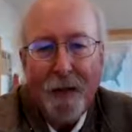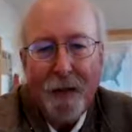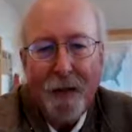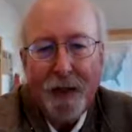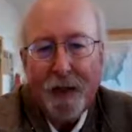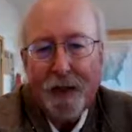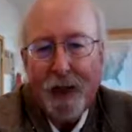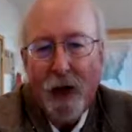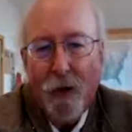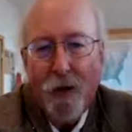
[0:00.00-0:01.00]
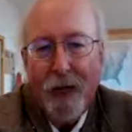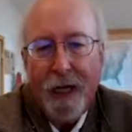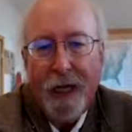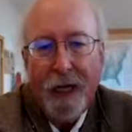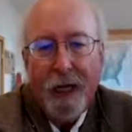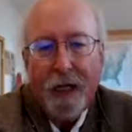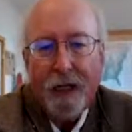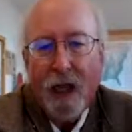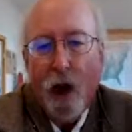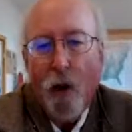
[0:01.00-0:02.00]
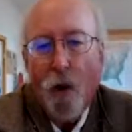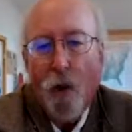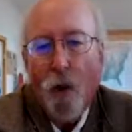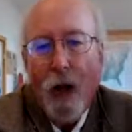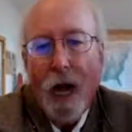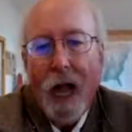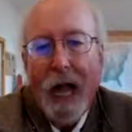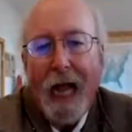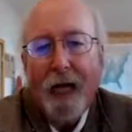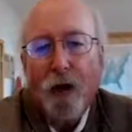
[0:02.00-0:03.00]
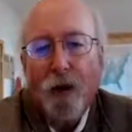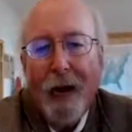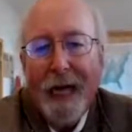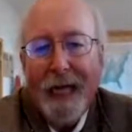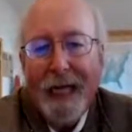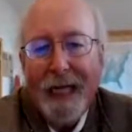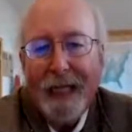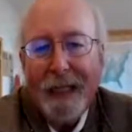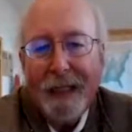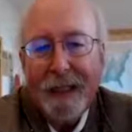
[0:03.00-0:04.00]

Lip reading: This is the only low gradient